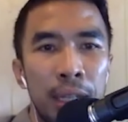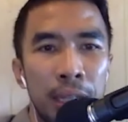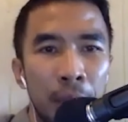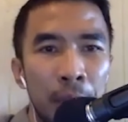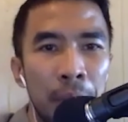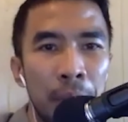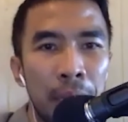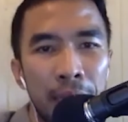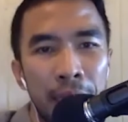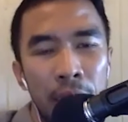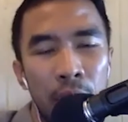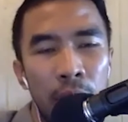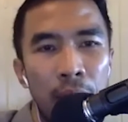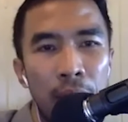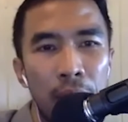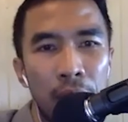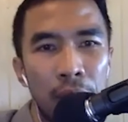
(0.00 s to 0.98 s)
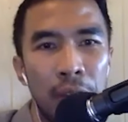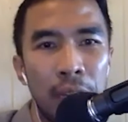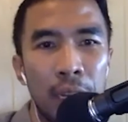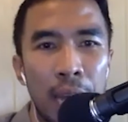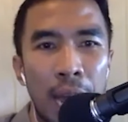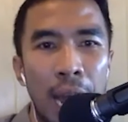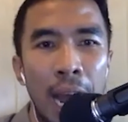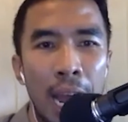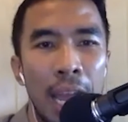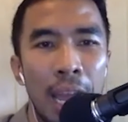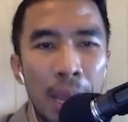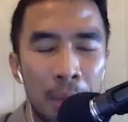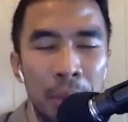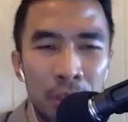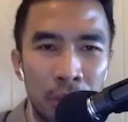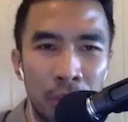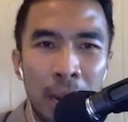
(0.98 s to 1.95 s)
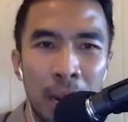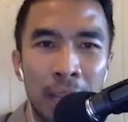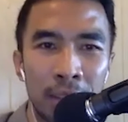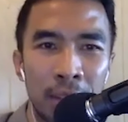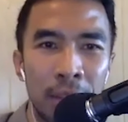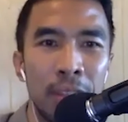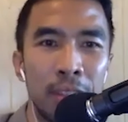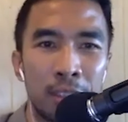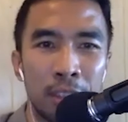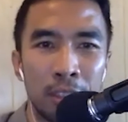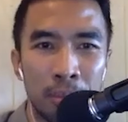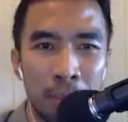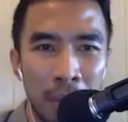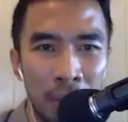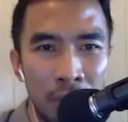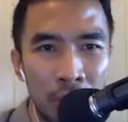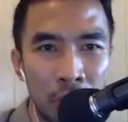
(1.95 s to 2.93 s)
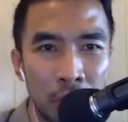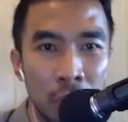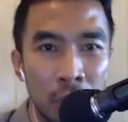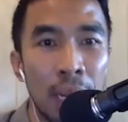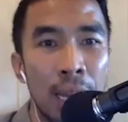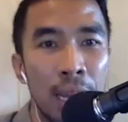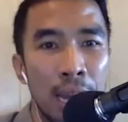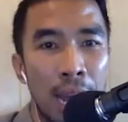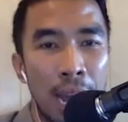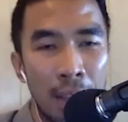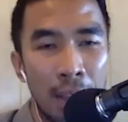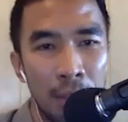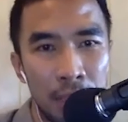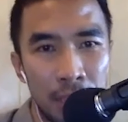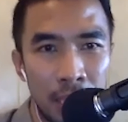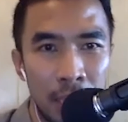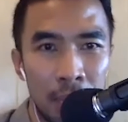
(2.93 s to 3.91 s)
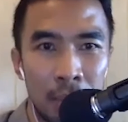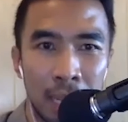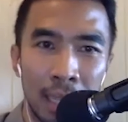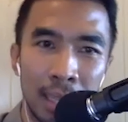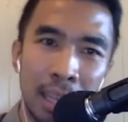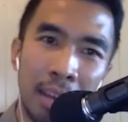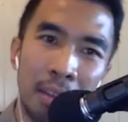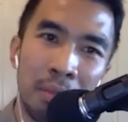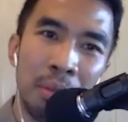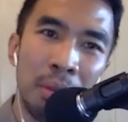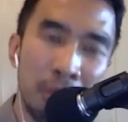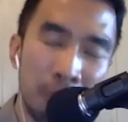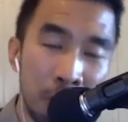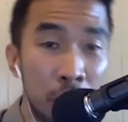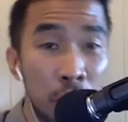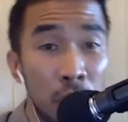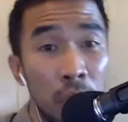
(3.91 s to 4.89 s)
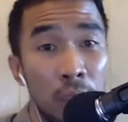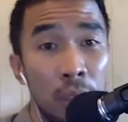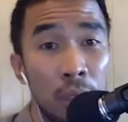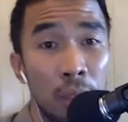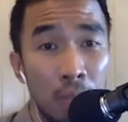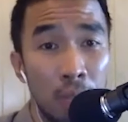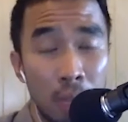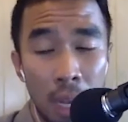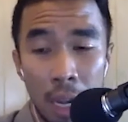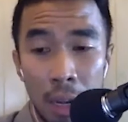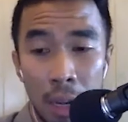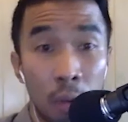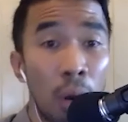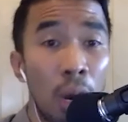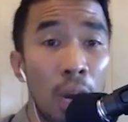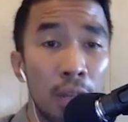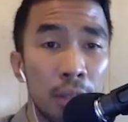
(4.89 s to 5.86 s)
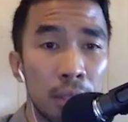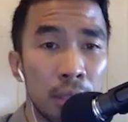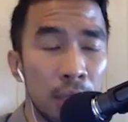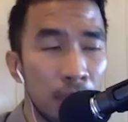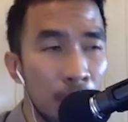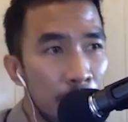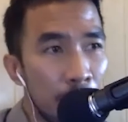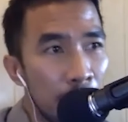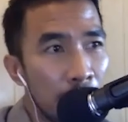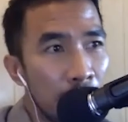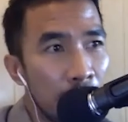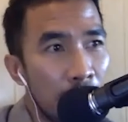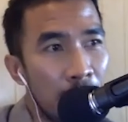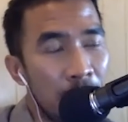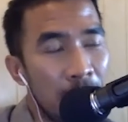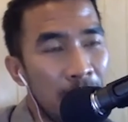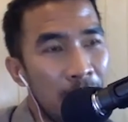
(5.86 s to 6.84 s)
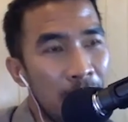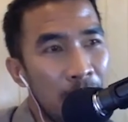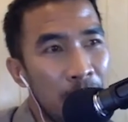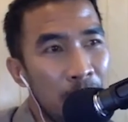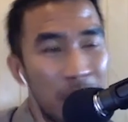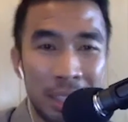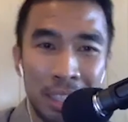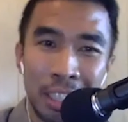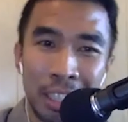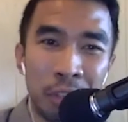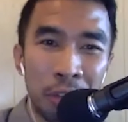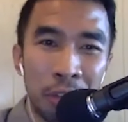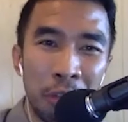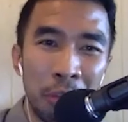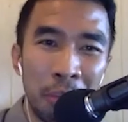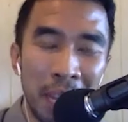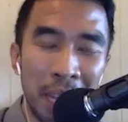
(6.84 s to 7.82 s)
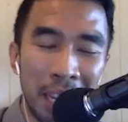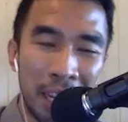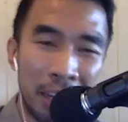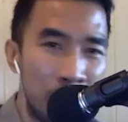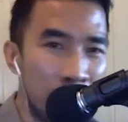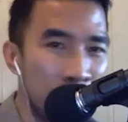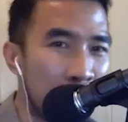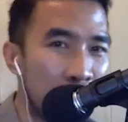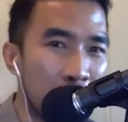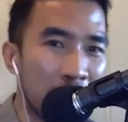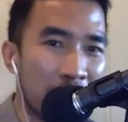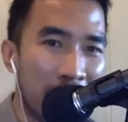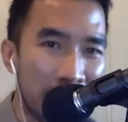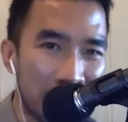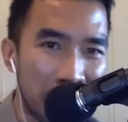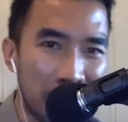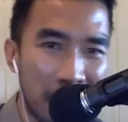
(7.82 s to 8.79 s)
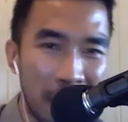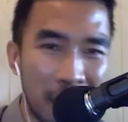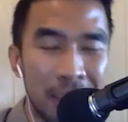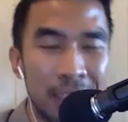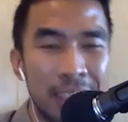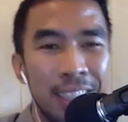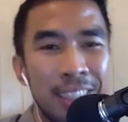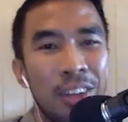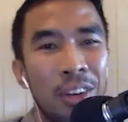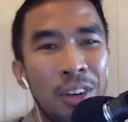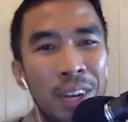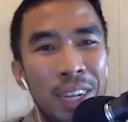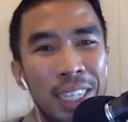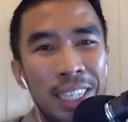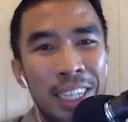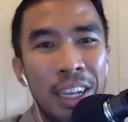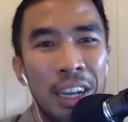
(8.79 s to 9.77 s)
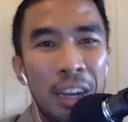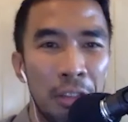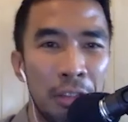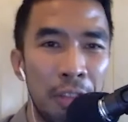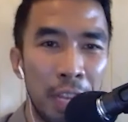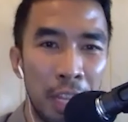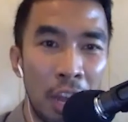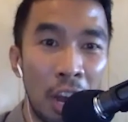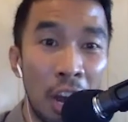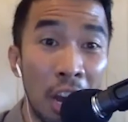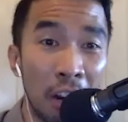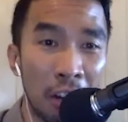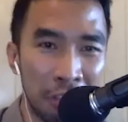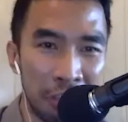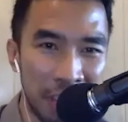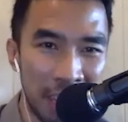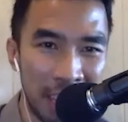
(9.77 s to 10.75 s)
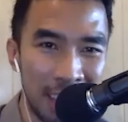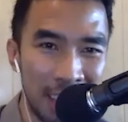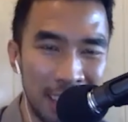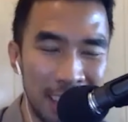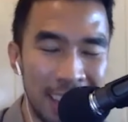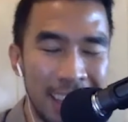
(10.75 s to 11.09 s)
completely creative. And I am the director. This is my vision. I have a team to get that vision across. And then when digital filmmaking and YouTube came around, and the whole idea of videography